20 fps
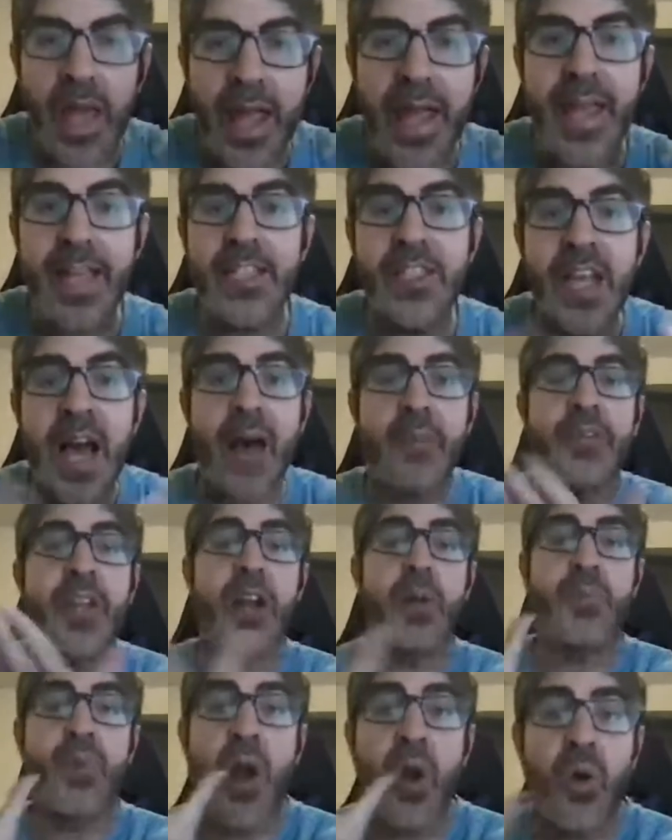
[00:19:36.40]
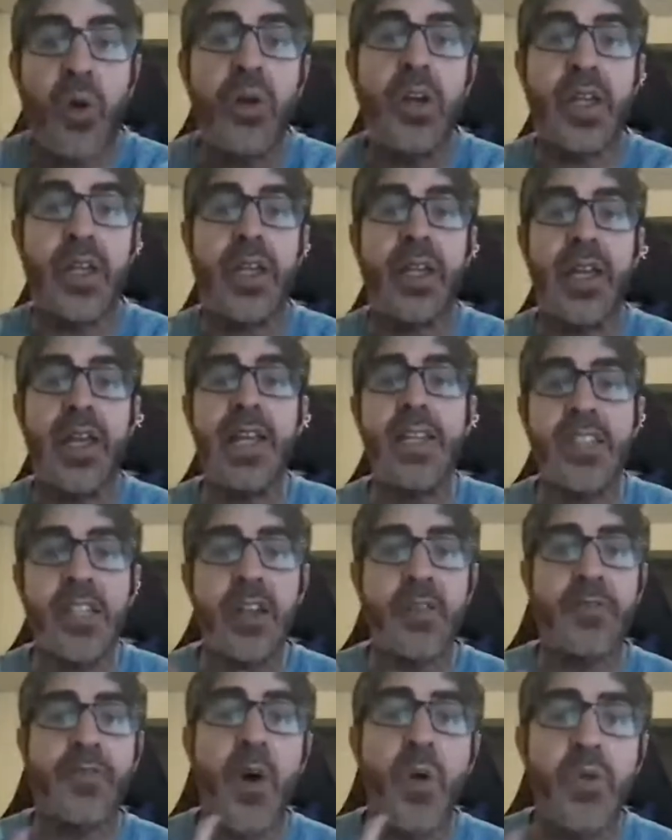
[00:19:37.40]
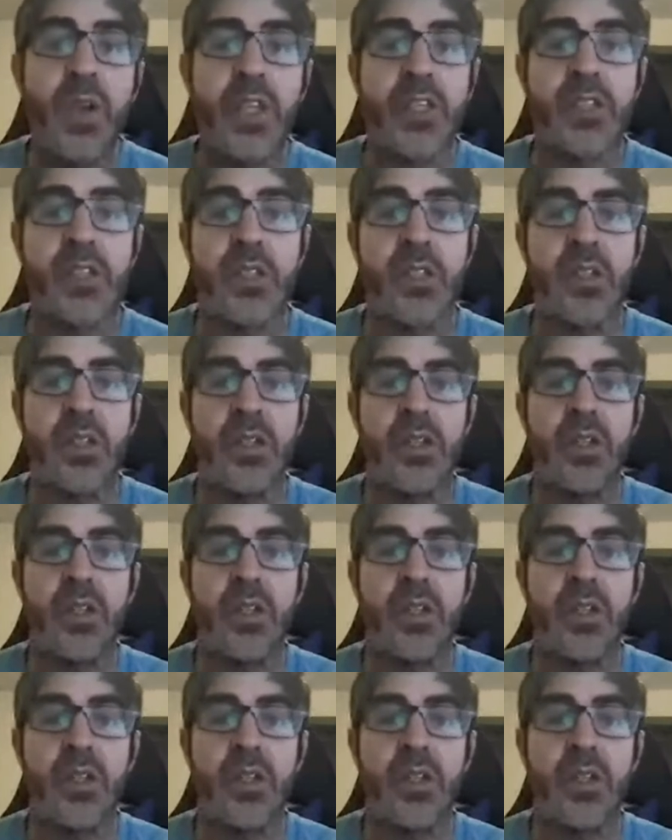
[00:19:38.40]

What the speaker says: is TopShot a priority? Is it a focus